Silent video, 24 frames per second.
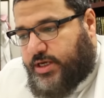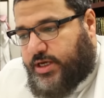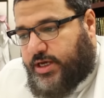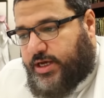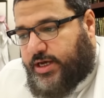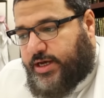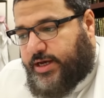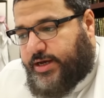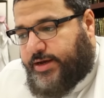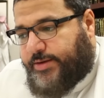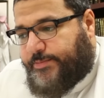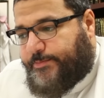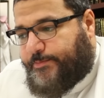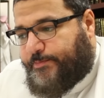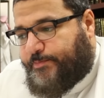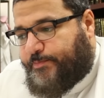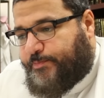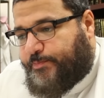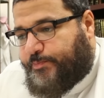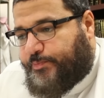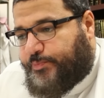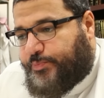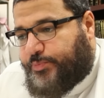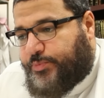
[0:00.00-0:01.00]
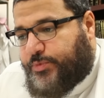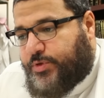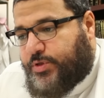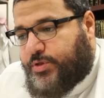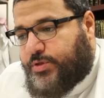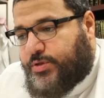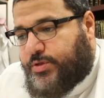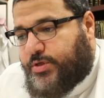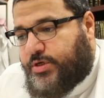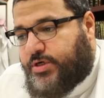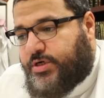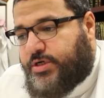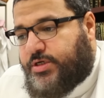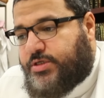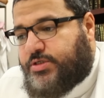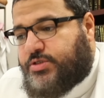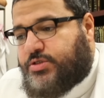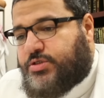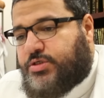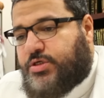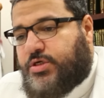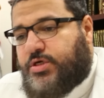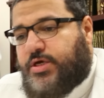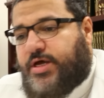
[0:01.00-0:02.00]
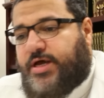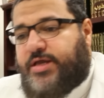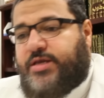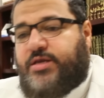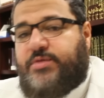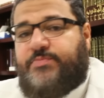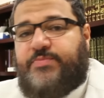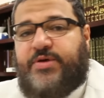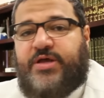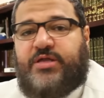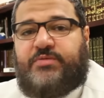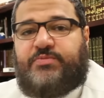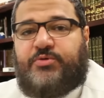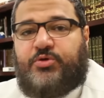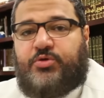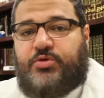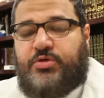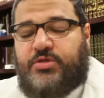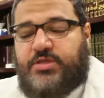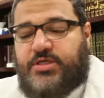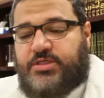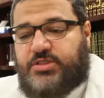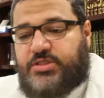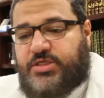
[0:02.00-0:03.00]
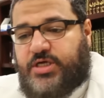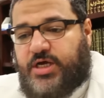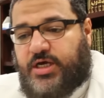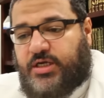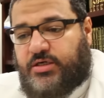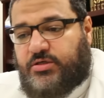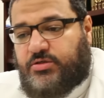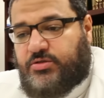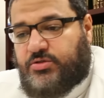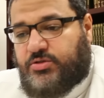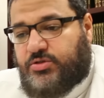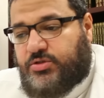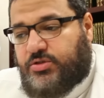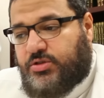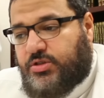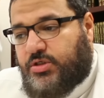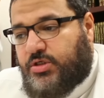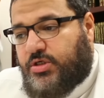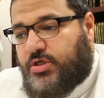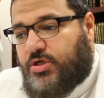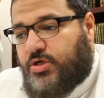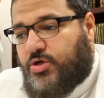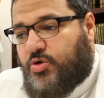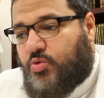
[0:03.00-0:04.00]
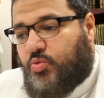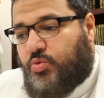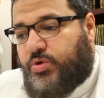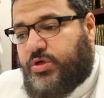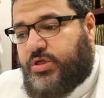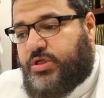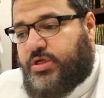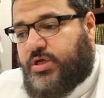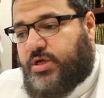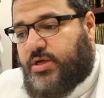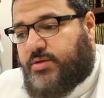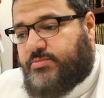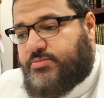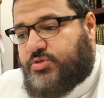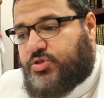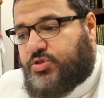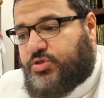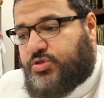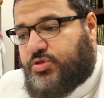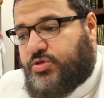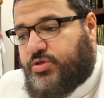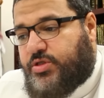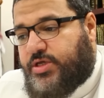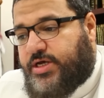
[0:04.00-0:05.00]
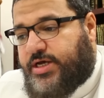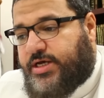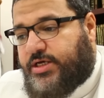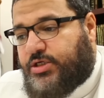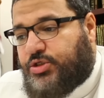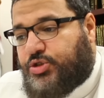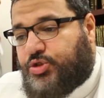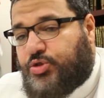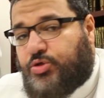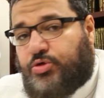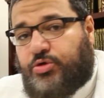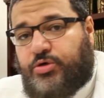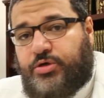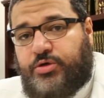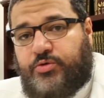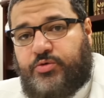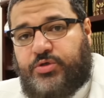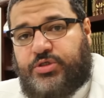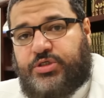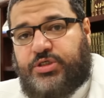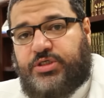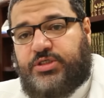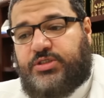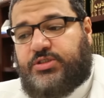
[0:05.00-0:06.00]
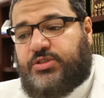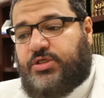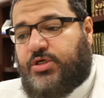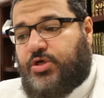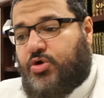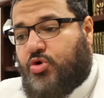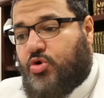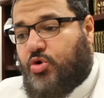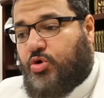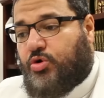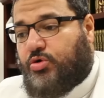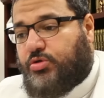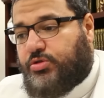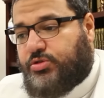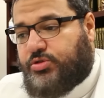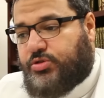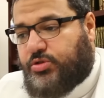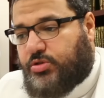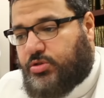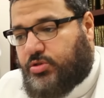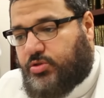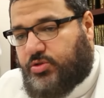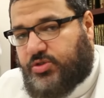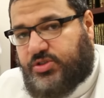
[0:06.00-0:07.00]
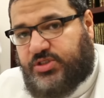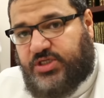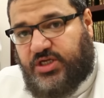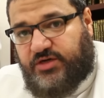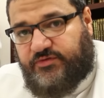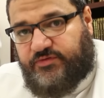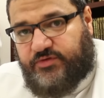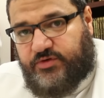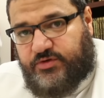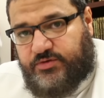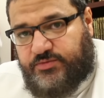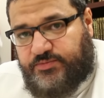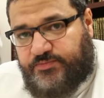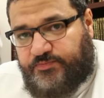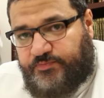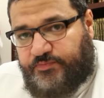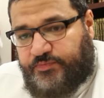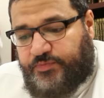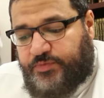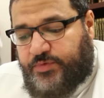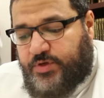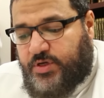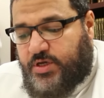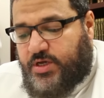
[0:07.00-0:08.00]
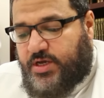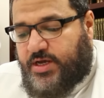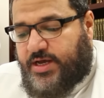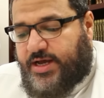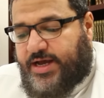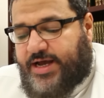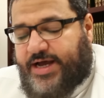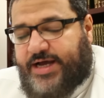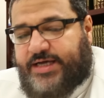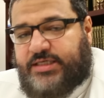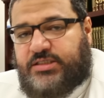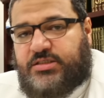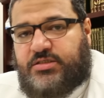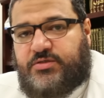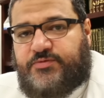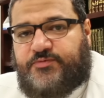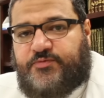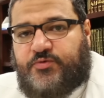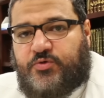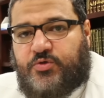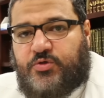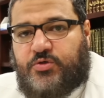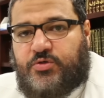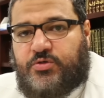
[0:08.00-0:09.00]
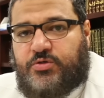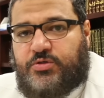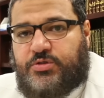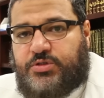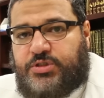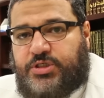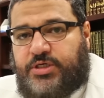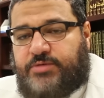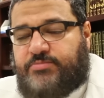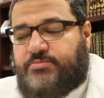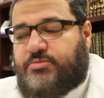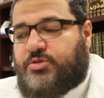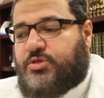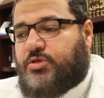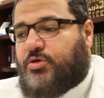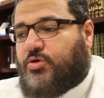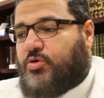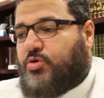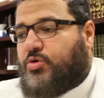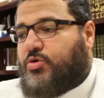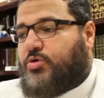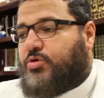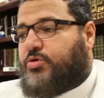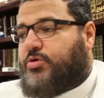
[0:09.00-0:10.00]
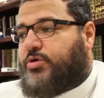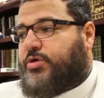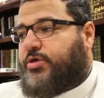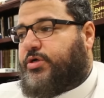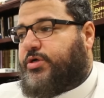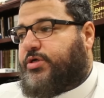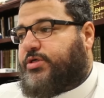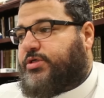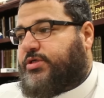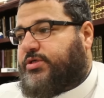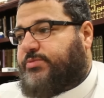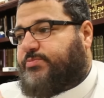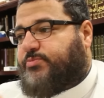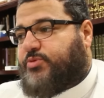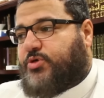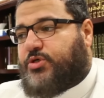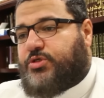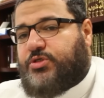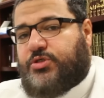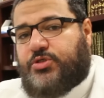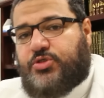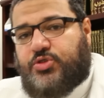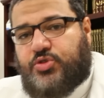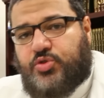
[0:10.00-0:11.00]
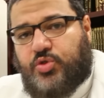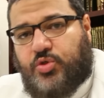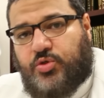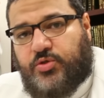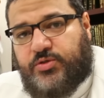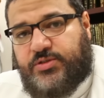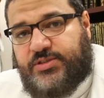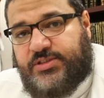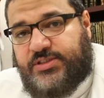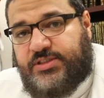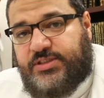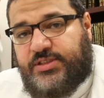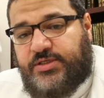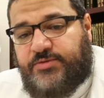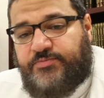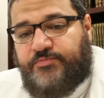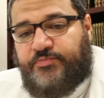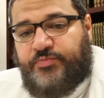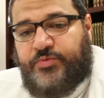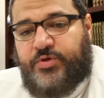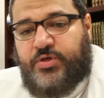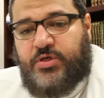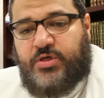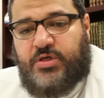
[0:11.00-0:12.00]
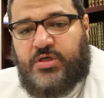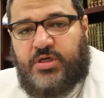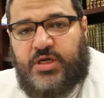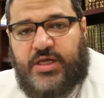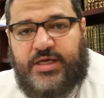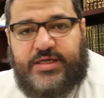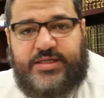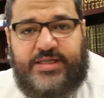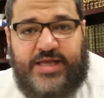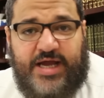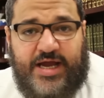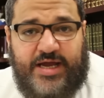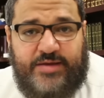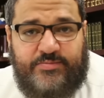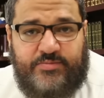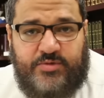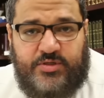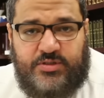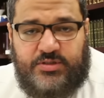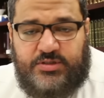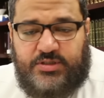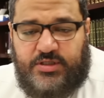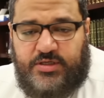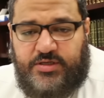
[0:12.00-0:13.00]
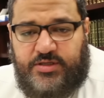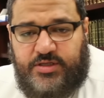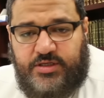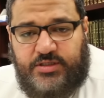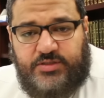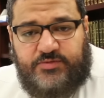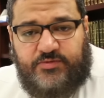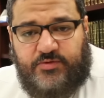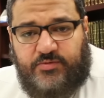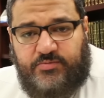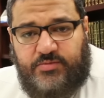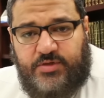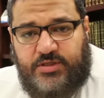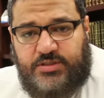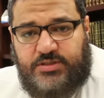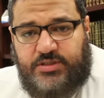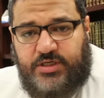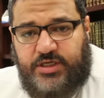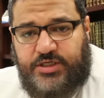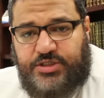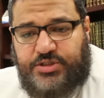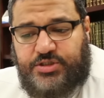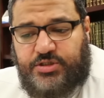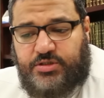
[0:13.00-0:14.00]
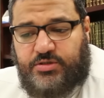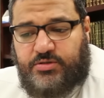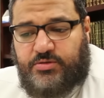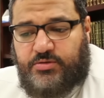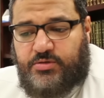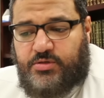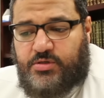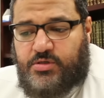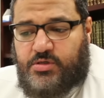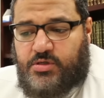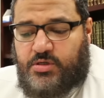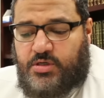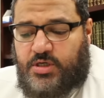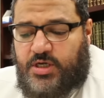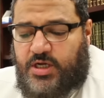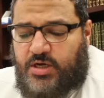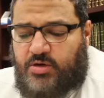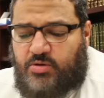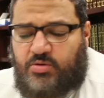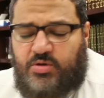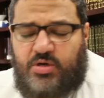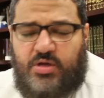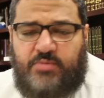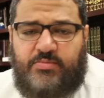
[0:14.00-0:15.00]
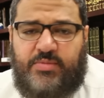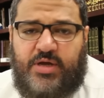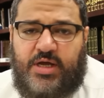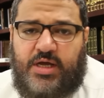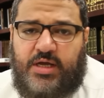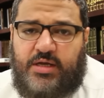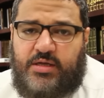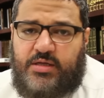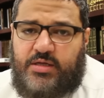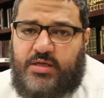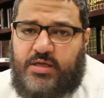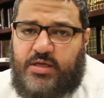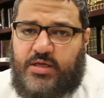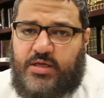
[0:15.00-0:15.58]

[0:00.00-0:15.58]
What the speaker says: there is a debate between the scholars when it comes to the jewelry, which is gold or silver. As for gems or precious stones, like diamonds and things from this nature, al-ulama